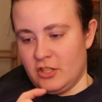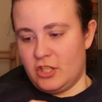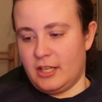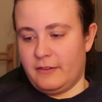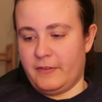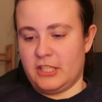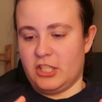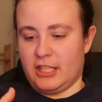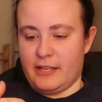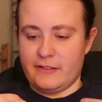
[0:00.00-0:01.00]
She
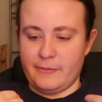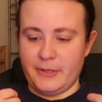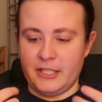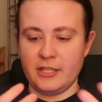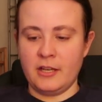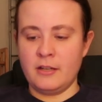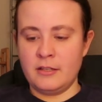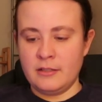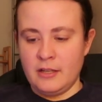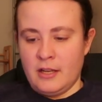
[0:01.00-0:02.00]
eventually gives him a
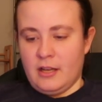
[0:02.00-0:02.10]
son.